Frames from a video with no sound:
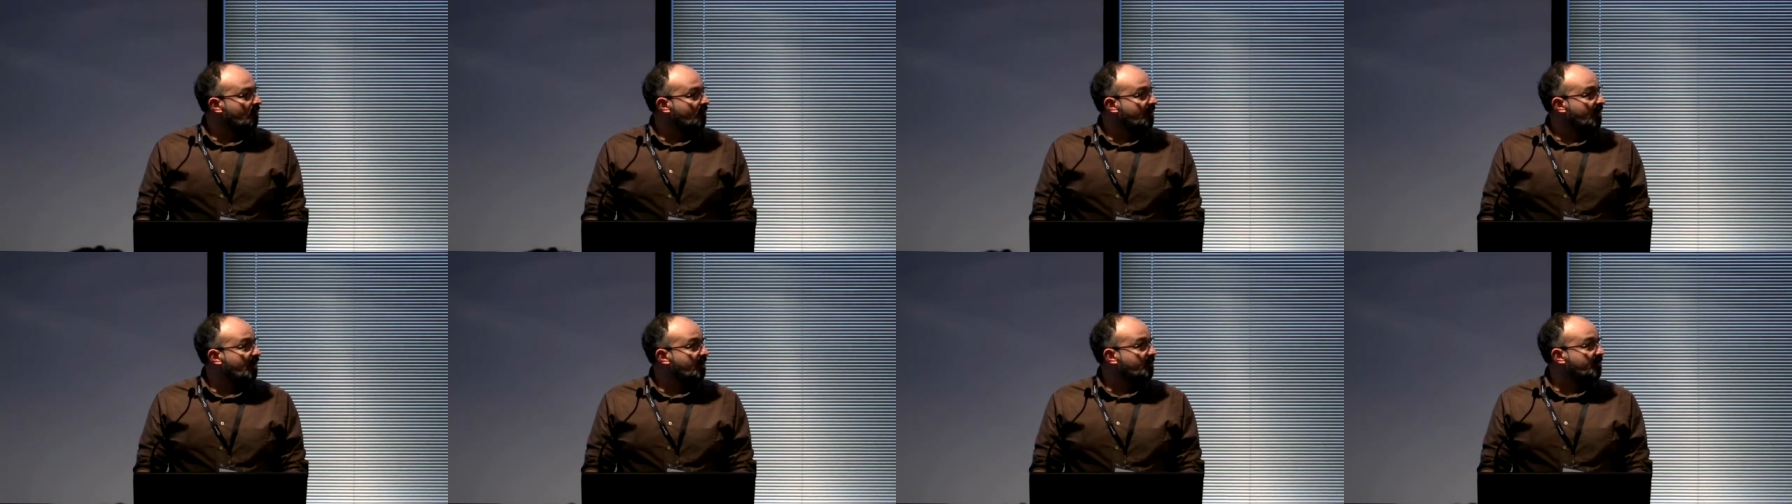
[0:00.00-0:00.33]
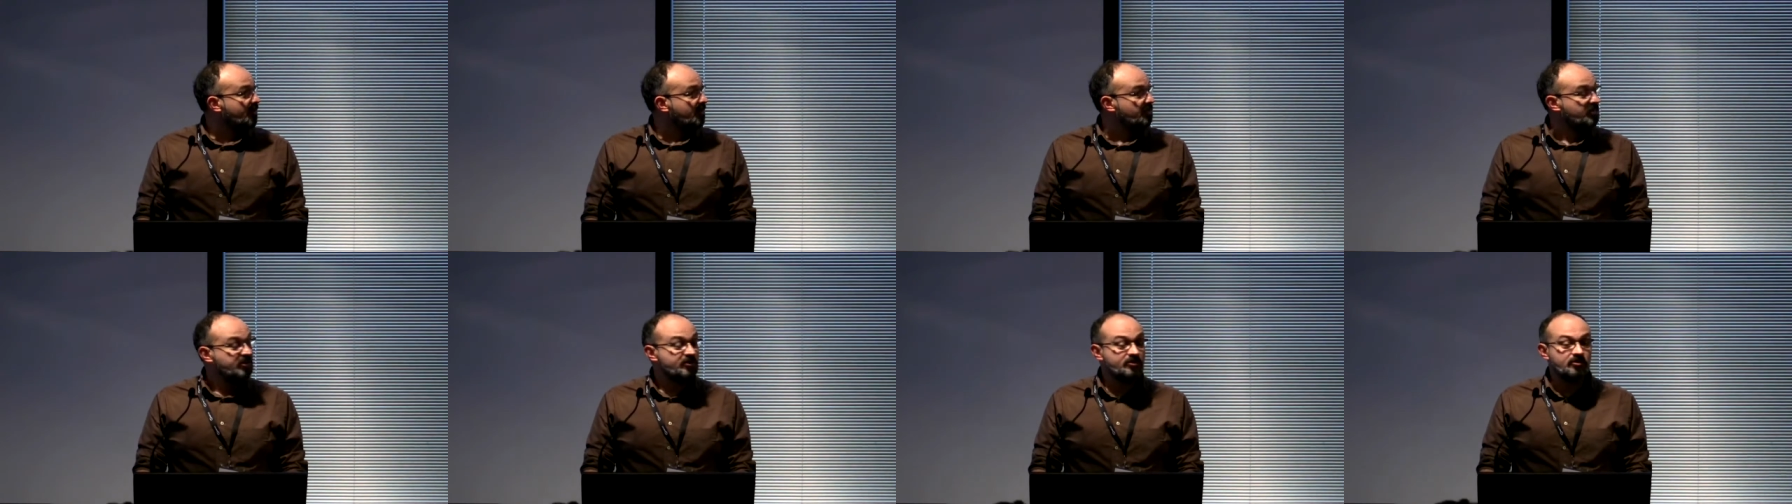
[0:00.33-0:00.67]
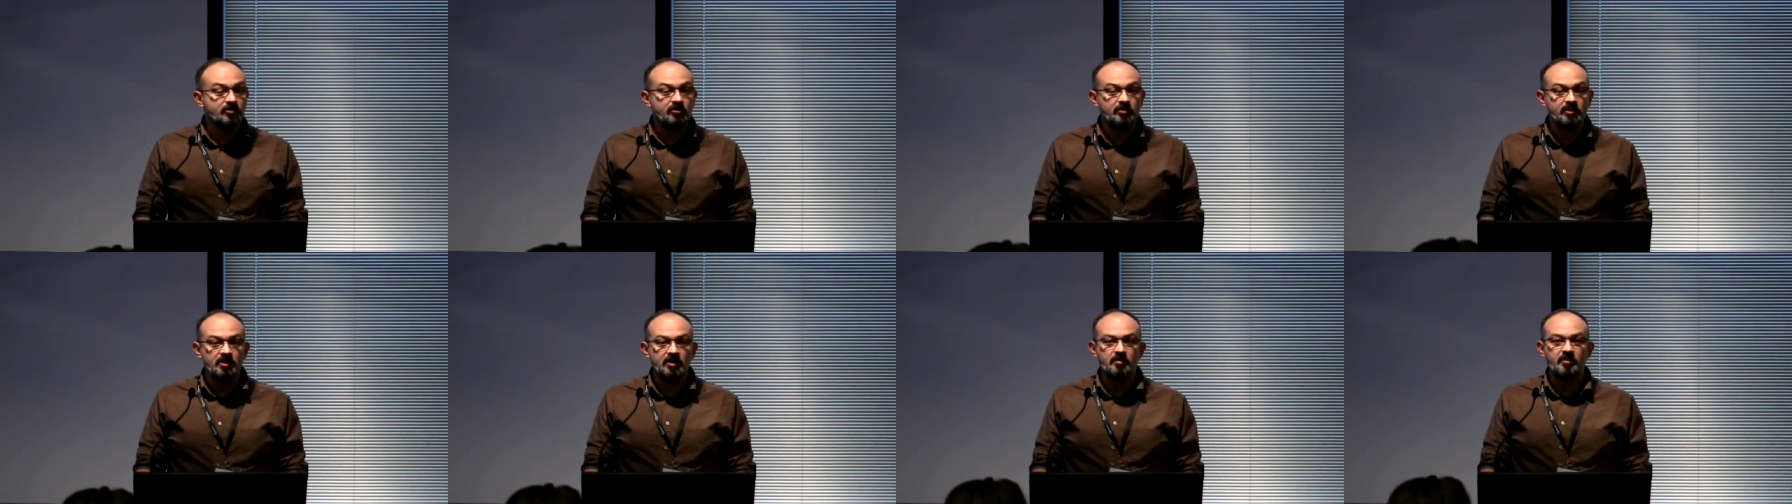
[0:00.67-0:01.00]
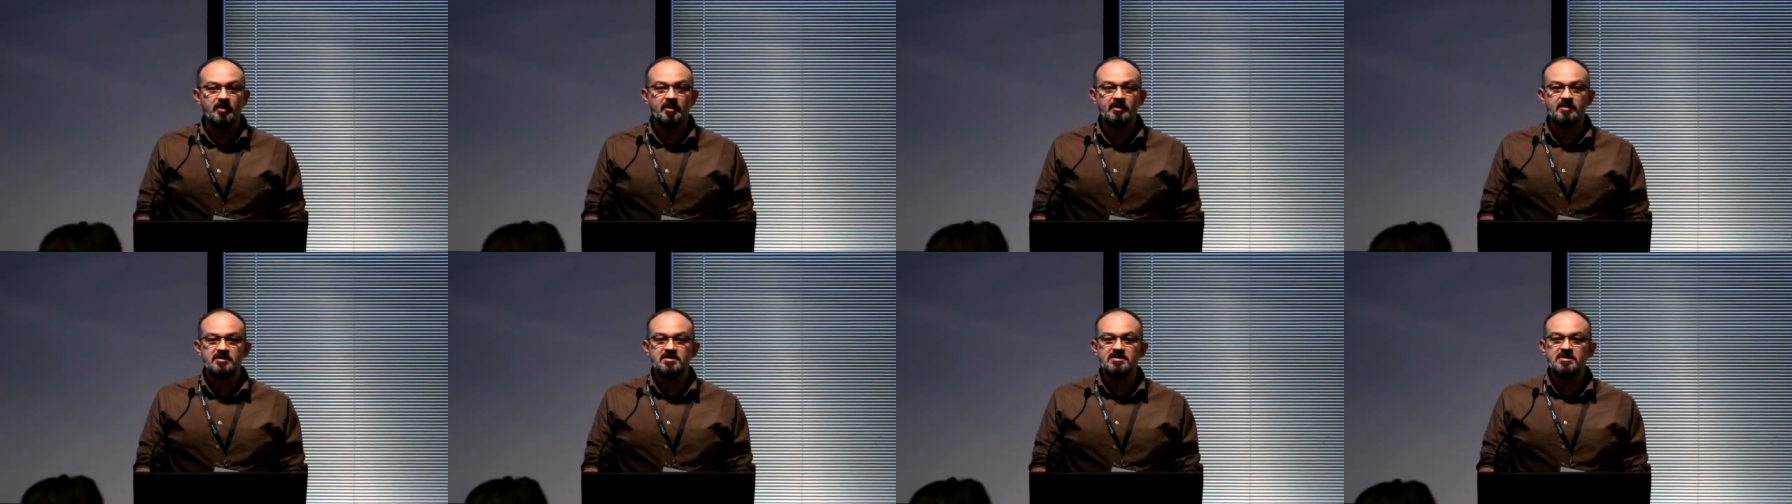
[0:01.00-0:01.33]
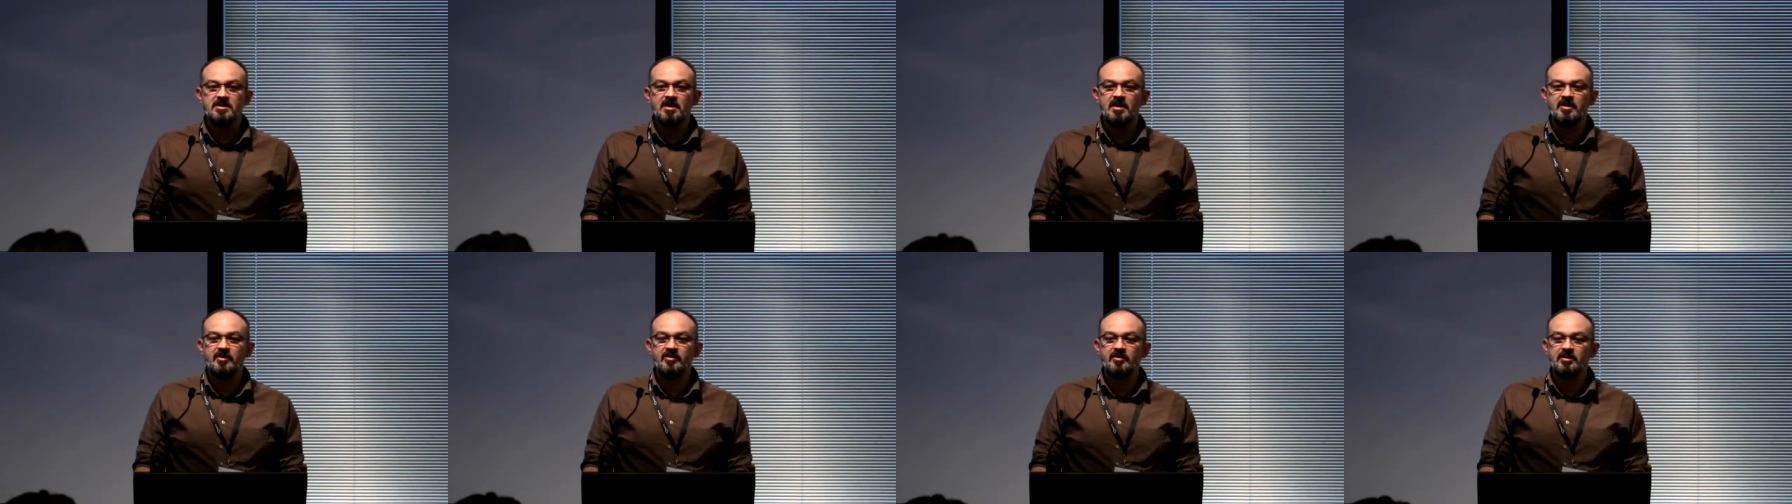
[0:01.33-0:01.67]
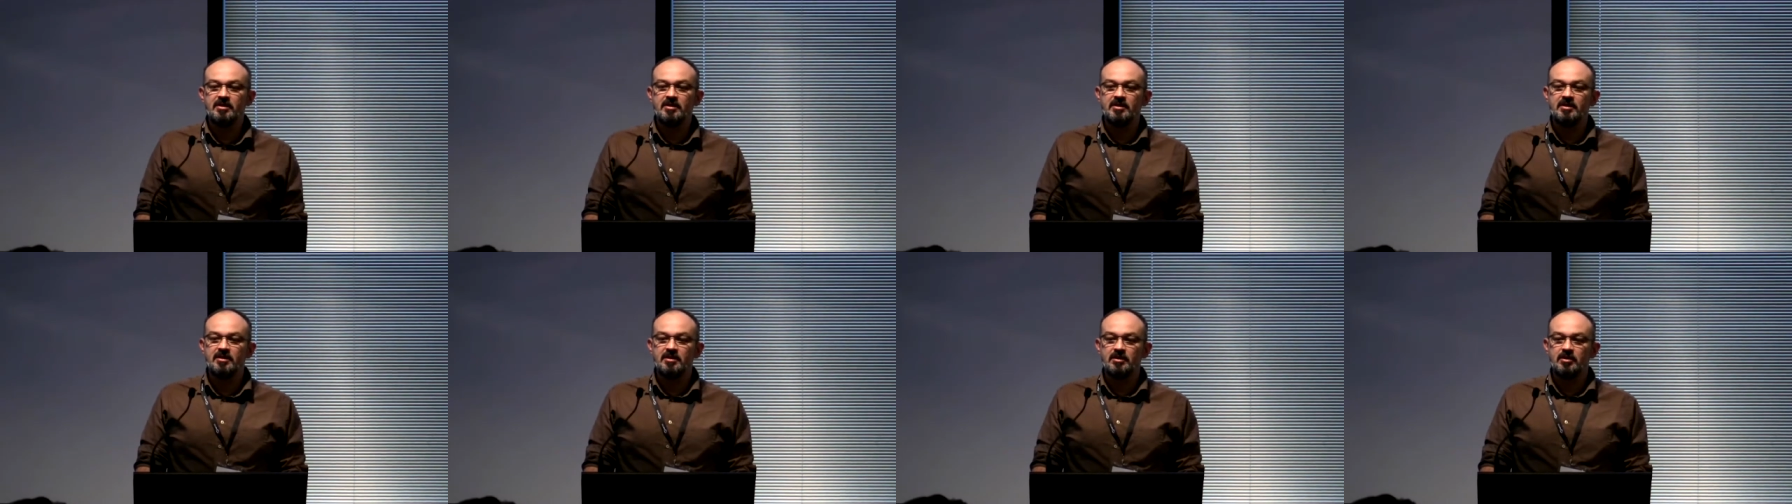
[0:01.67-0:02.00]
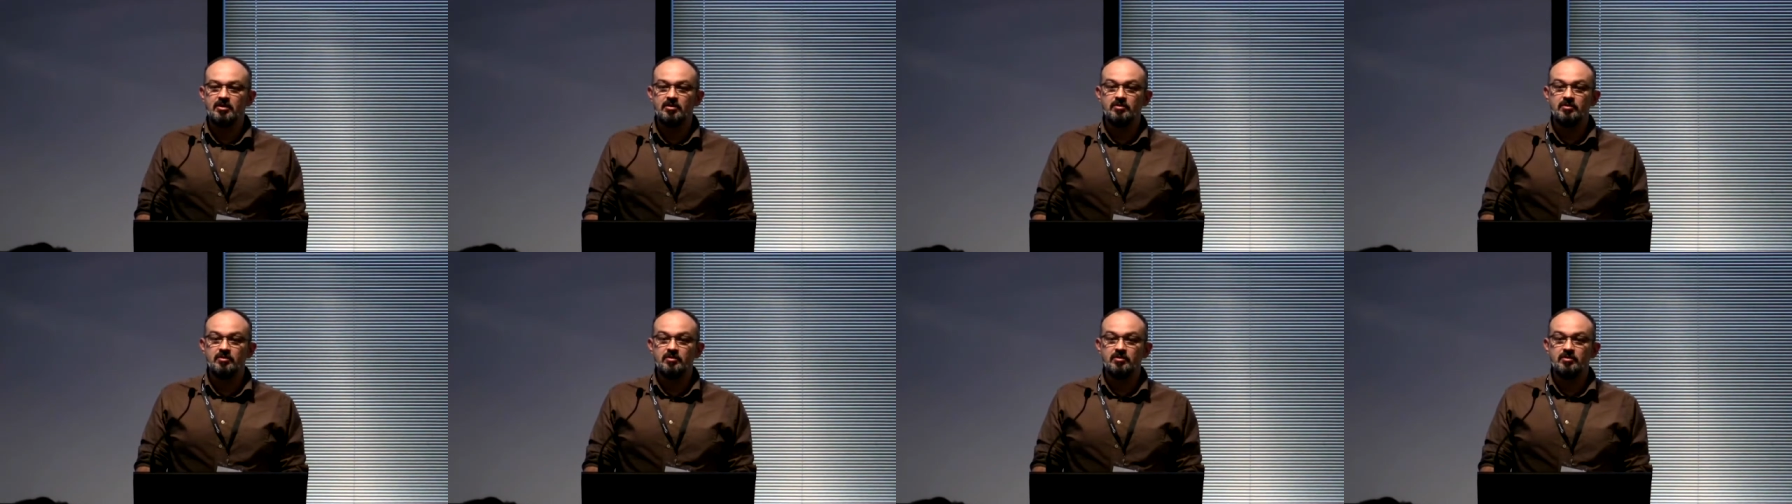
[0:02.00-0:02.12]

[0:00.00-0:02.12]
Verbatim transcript: what I'm going to be talking about is currently